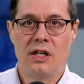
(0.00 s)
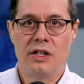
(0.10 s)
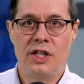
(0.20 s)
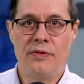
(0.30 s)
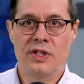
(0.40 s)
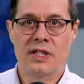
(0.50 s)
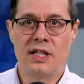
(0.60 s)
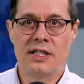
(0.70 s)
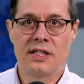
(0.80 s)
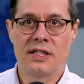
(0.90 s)
She
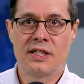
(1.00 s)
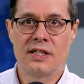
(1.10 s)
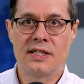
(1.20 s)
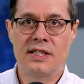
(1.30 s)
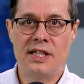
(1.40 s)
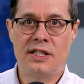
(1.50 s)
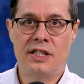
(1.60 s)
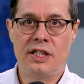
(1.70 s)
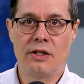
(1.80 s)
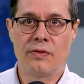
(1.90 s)
emphasizes the
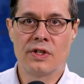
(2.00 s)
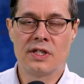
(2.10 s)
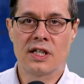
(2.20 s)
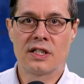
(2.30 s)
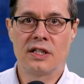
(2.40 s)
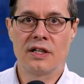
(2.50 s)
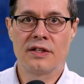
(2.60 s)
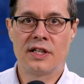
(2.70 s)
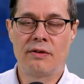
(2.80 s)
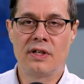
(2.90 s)
necessity of conducting
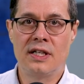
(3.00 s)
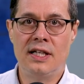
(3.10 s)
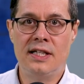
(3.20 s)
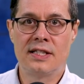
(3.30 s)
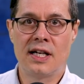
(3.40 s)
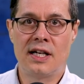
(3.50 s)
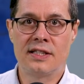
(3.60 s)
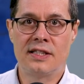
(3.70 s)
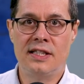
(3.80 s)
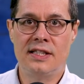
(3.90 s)
thorough needs
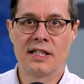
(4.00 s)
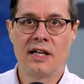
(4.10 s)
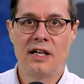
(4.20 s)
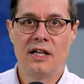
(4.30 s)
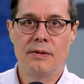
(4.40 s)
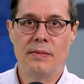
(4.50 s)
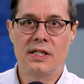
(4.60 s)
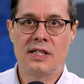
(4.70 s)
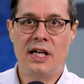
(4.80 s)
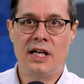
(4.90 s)
analyses,
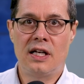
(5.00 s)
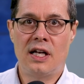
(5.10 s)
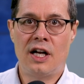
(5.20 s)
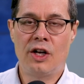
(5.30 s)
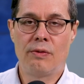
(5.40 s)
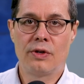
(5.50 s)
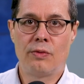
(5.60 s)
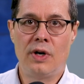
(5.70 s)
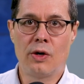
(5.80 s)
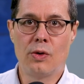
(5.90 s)
maintaining accurate
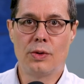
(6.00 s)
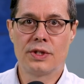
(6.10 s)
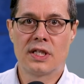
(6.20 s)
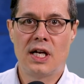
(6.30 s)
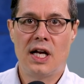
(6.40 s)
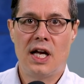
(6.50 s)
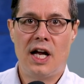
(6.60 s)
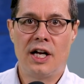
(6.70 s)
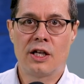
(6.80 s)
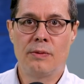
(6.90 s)
records,
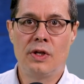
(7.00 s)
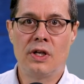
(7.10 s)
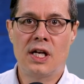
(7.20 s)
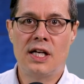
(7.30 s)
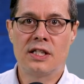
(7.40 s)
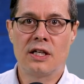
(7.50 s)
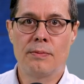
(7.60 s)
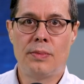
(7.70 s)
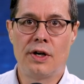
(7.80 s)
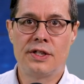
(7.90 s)
and communicating
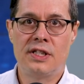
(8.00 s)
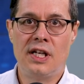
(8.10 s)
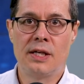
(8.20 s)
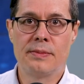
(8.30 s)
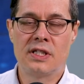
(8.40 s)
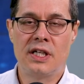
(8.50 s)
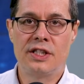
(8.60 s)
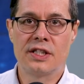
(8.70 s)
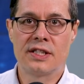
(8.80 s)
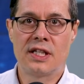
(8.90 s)
policy
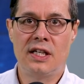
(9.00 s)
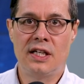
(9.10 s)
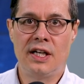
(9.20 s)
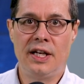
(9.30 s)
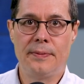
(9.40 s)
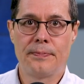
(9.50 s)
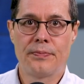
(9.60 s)
limitations clearly.